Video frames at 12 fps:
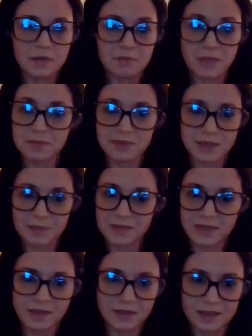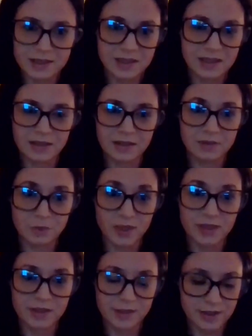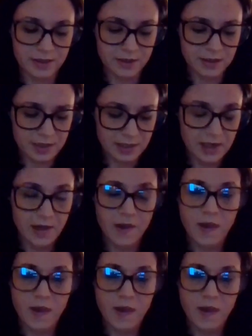maybe something less than 20 years.